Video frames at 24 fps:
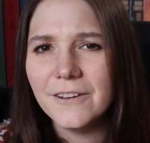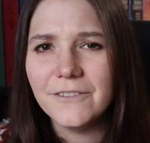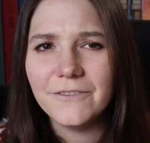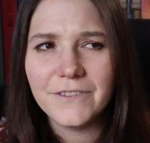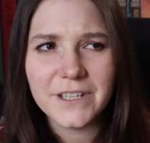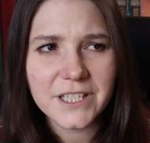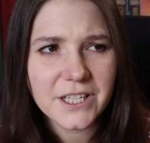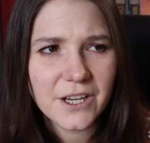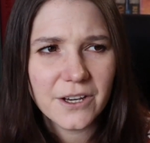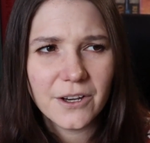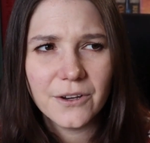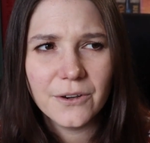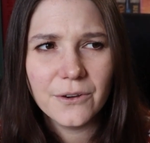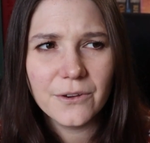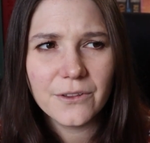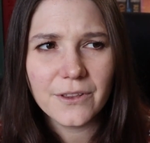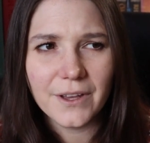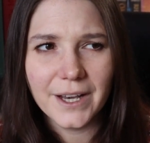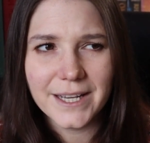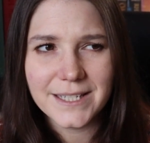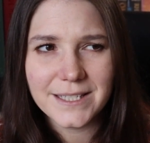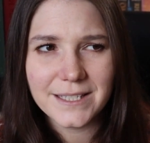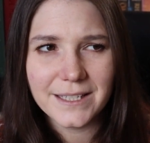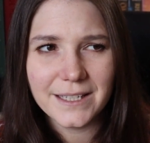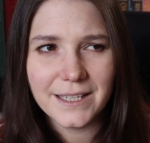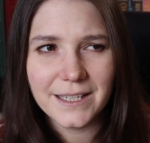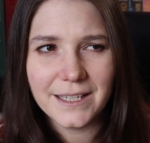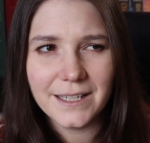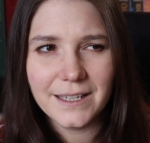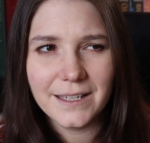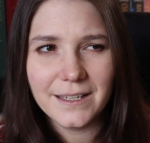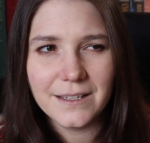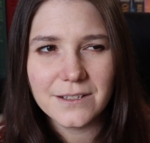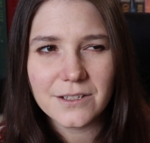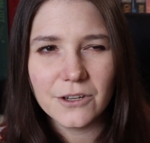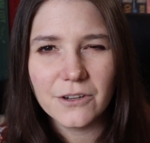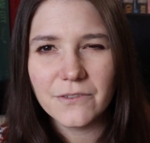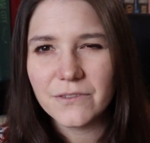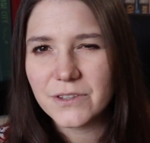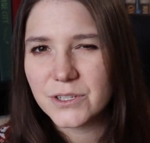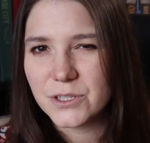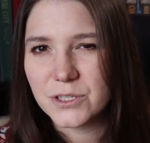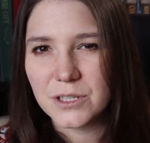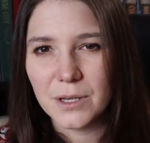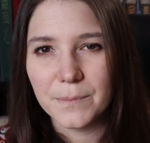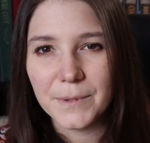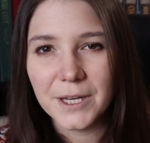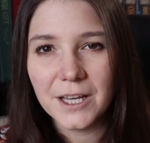video that I did over
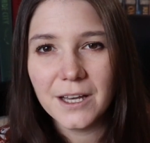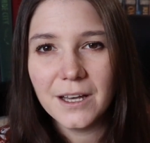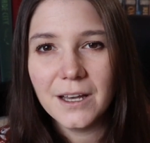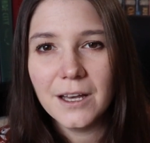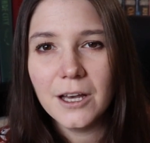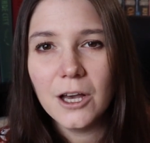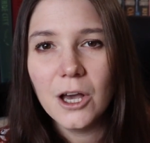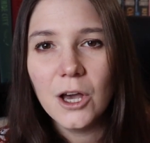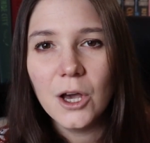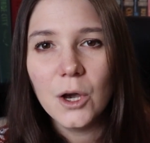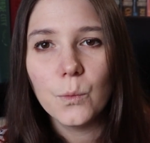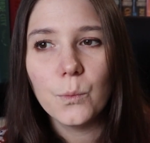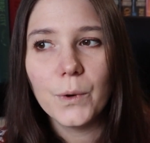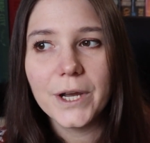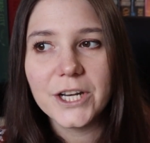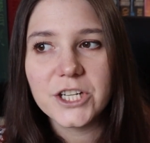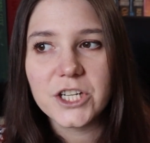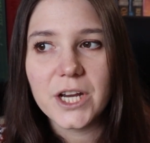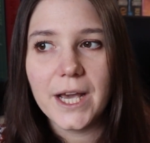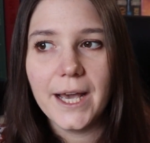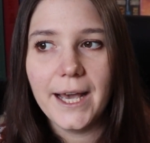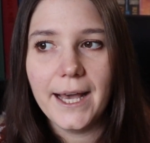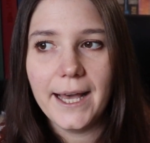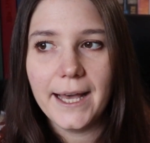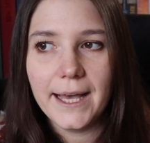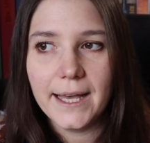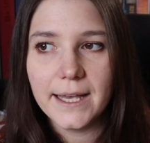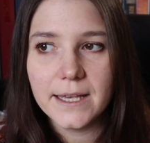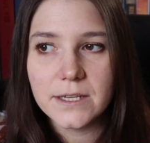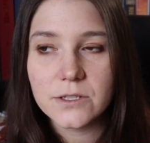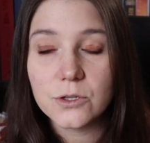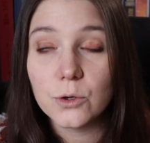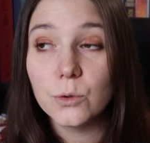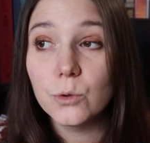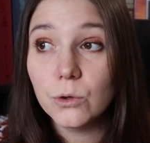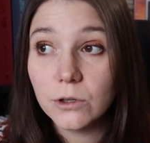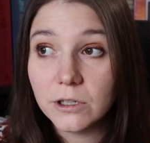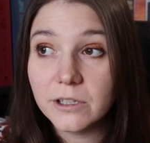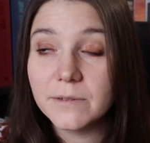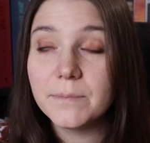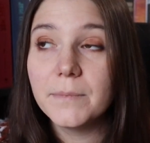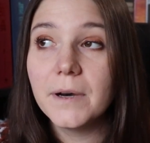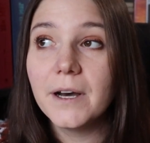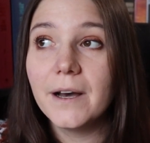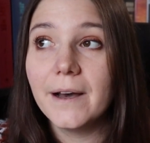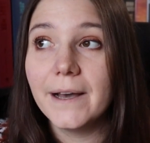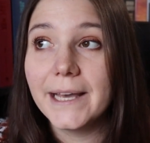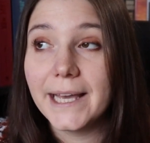the summer which has all
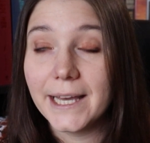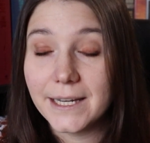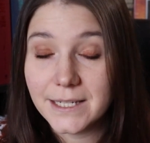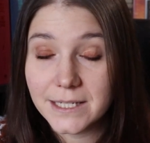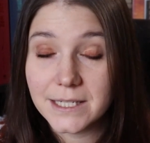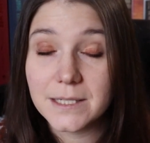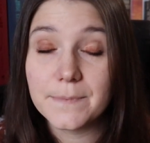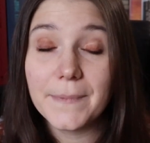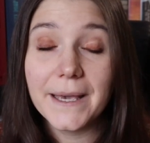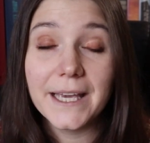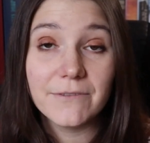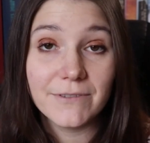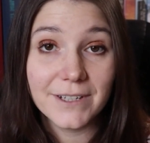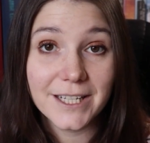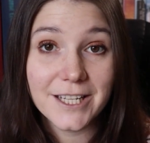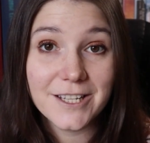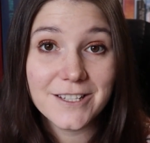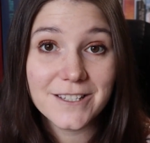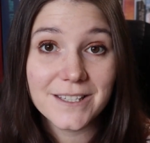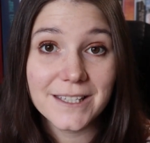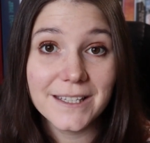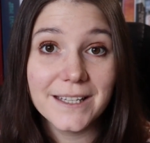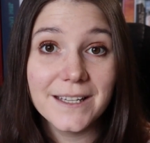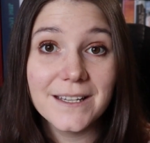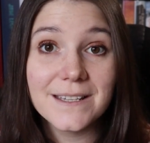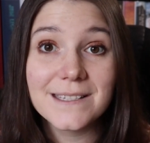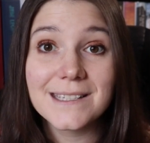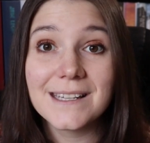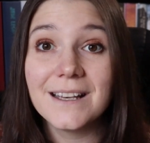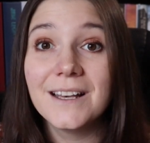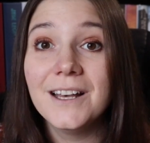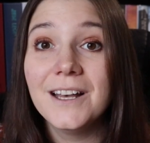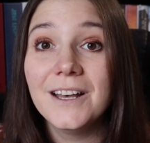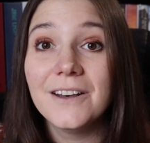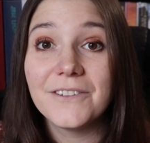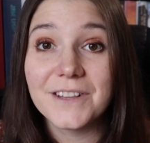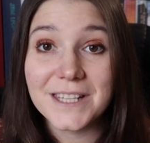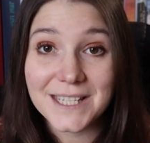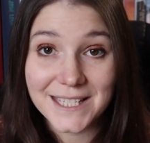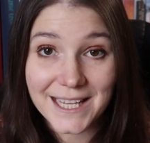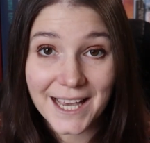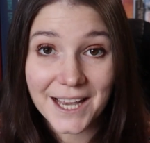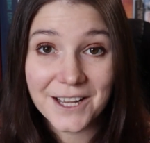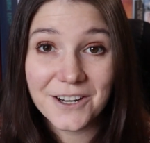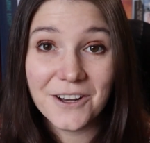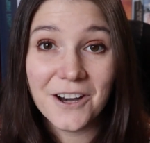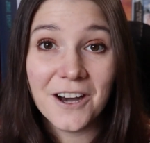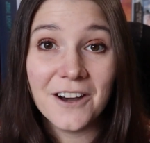of my anticipated releases for the
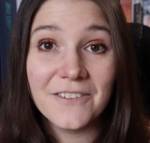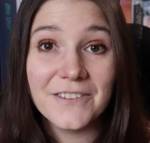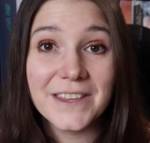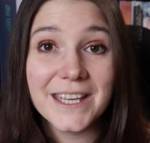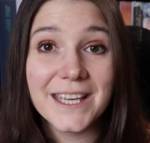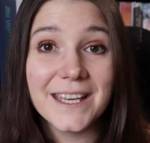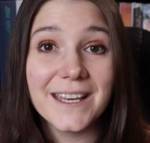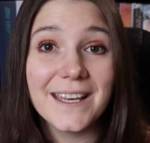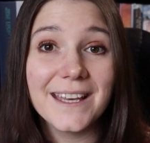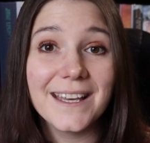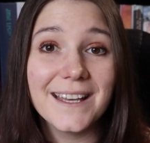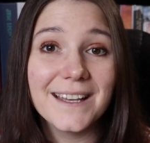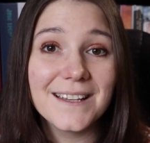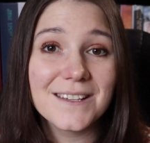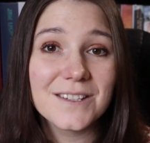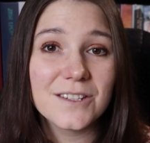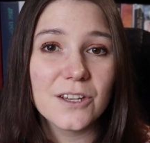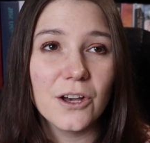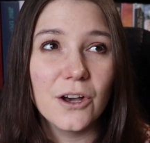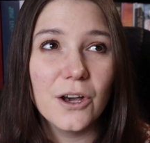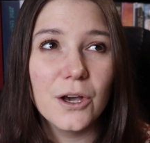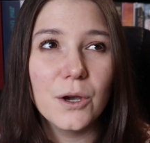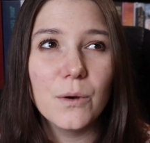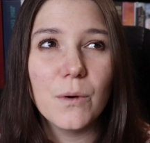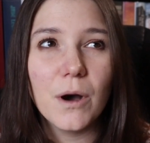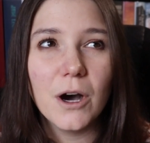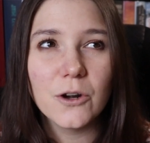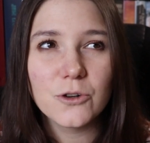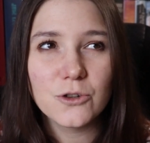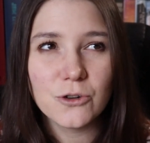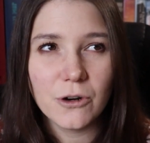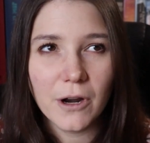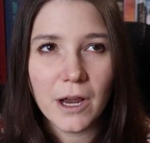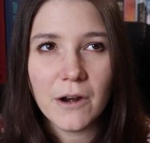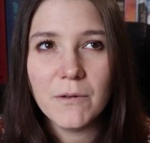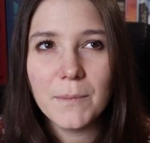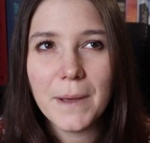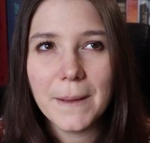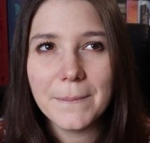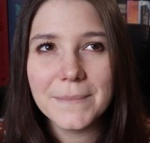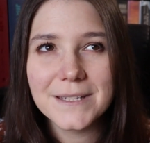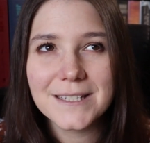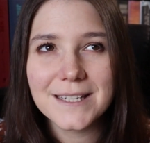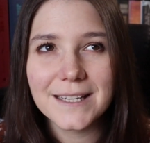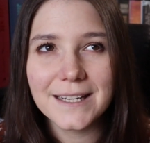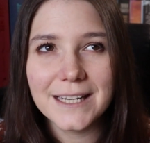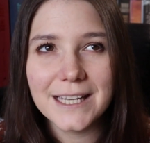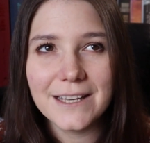second half of the year, so I'll try and
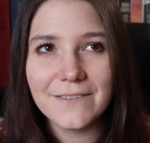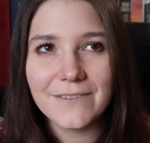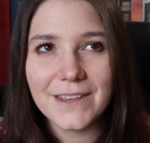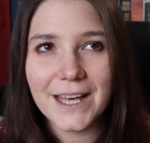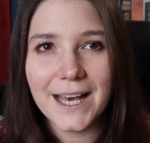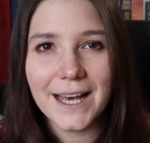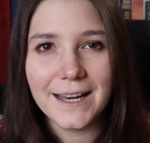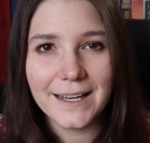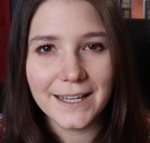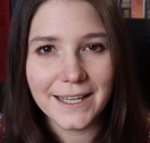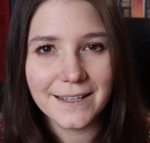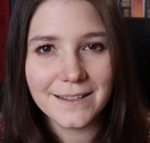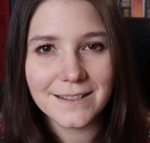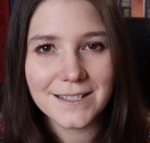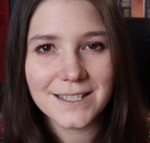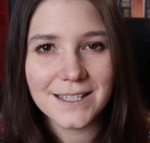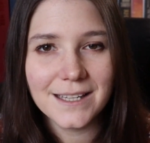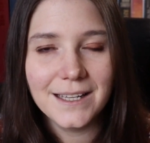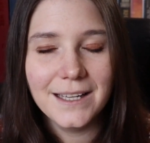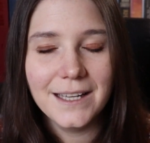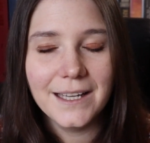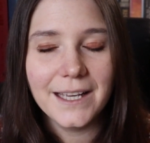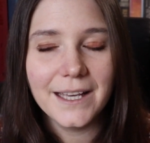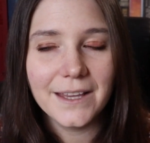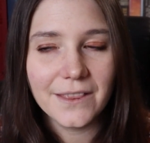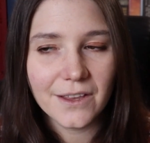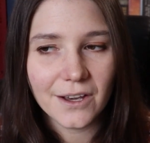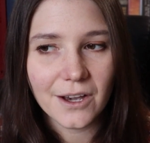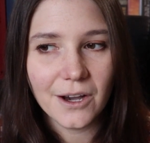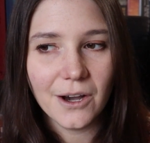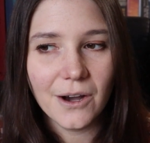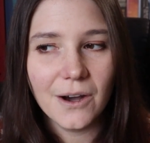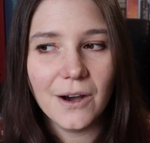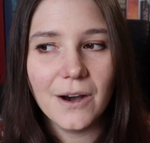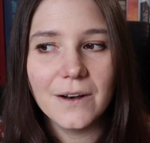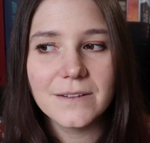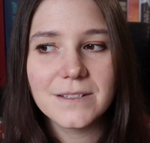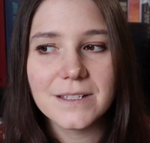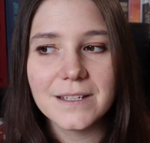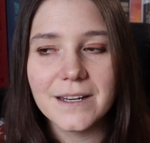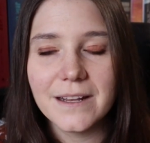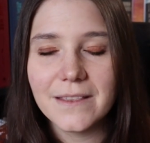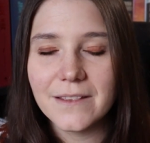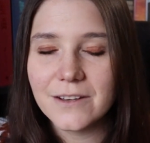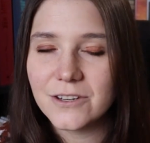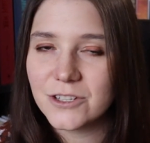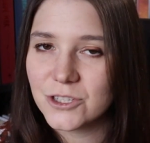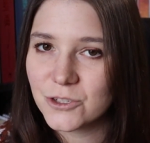remember to leave that linked in the cards
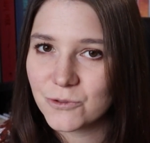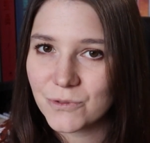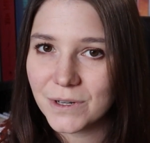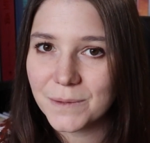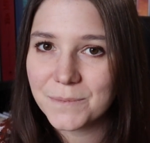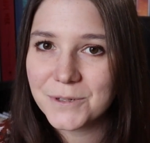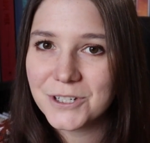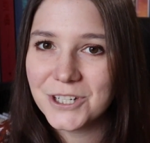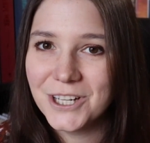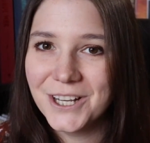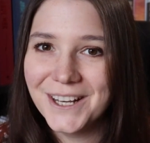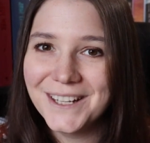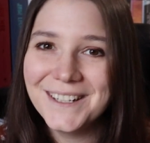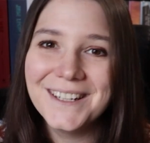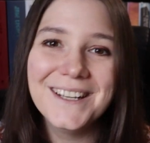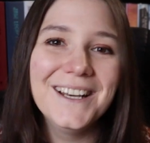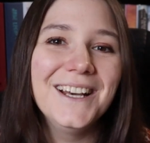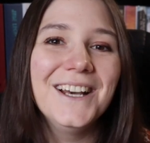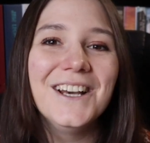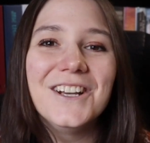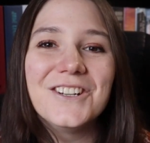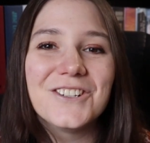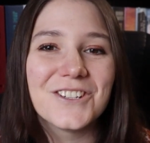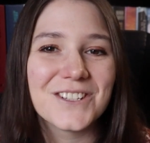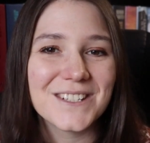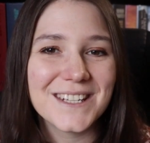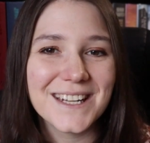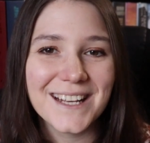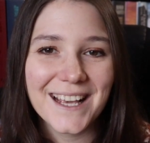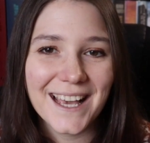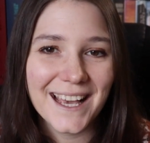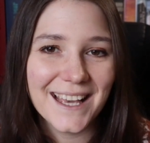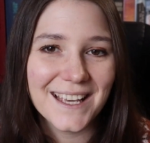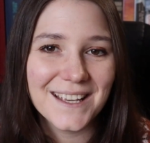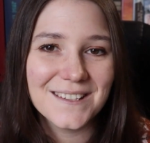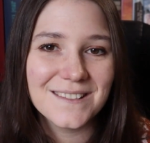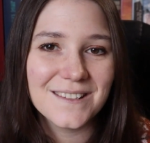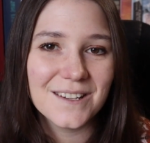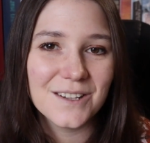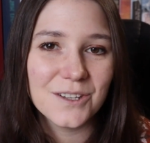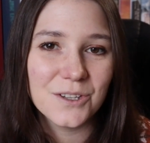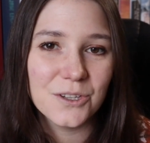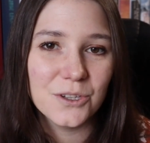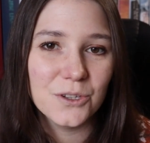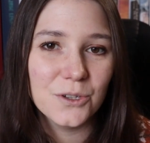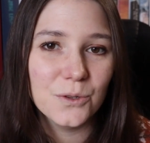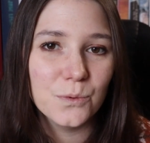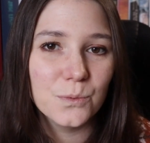and in the description just in case
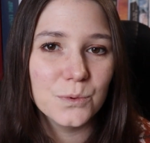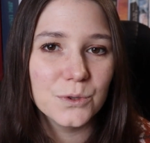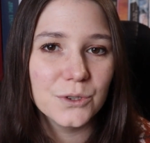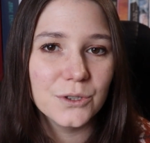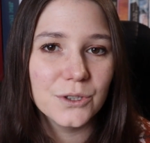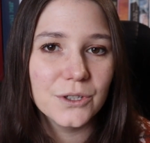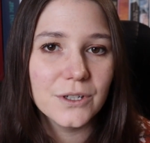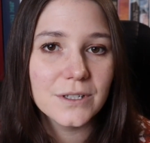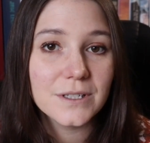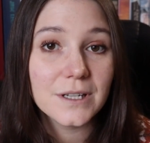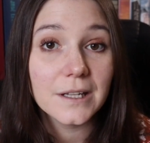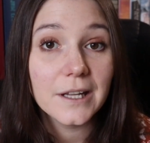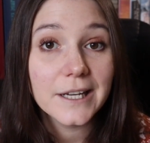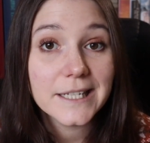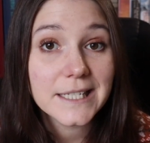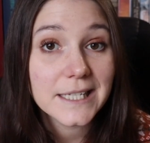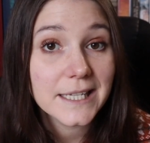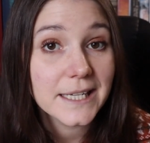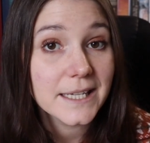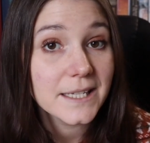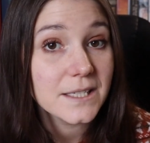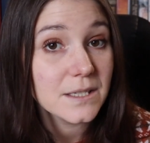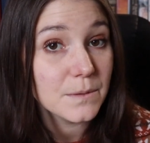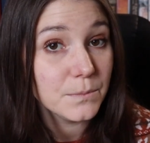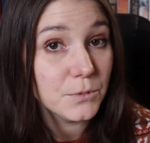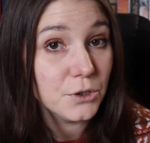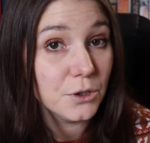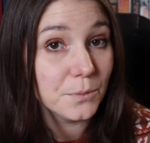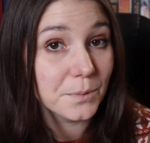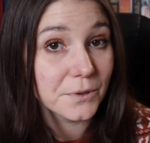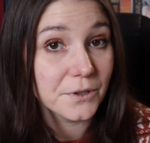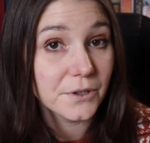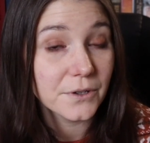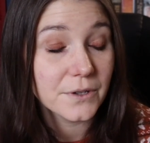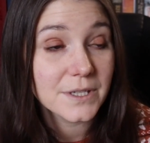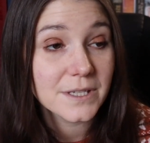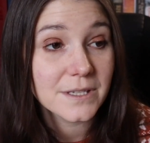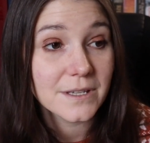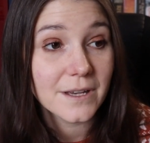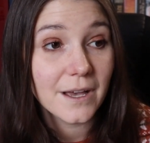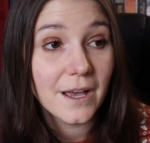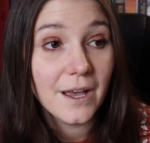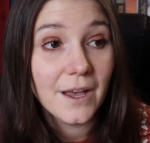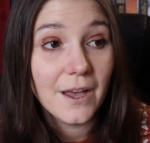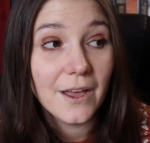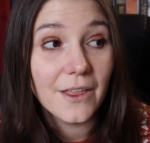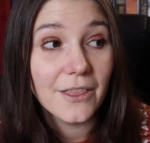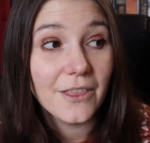you would like to hear some more books
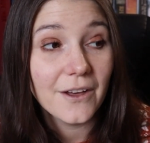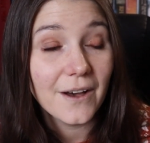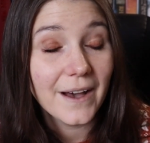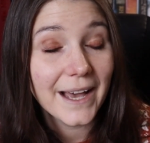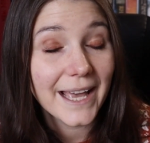that